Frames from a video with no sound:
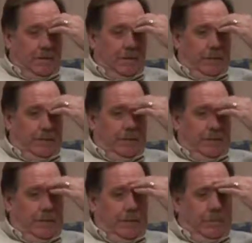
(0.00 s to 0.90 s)
but
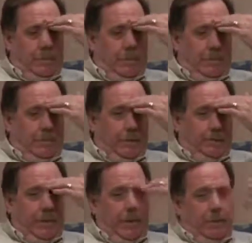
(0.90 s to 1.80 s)
but
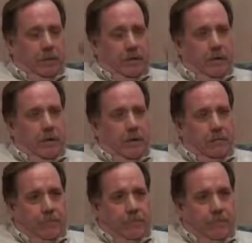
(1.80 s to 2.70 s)
being able to talk
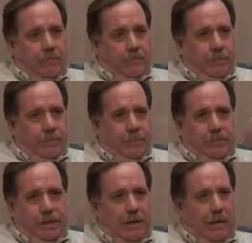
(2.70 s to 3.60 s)
from from both
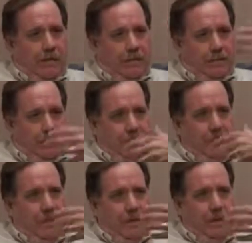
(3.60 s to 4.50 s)
sides and
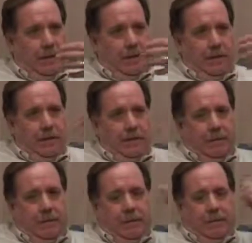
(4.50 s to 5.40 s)
seeing that, I think
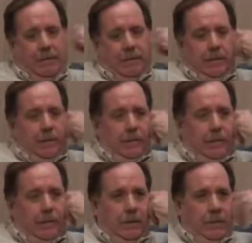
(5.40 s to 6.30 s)

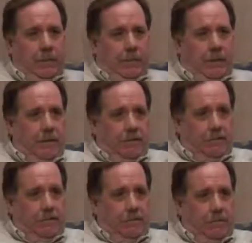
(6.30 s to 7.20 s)
it was
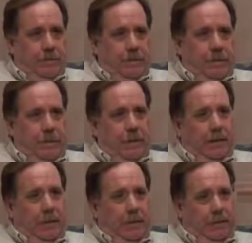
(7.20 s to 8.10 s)
beneficial to me,
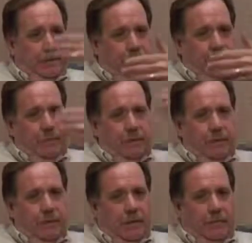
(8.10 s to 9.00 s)
and it was
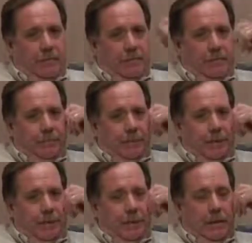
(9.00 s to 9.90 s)
um,
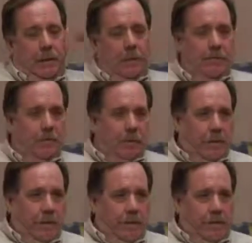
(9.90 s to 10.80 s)
it, it also
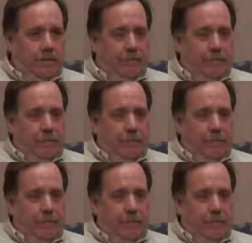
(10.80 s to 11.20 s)
gave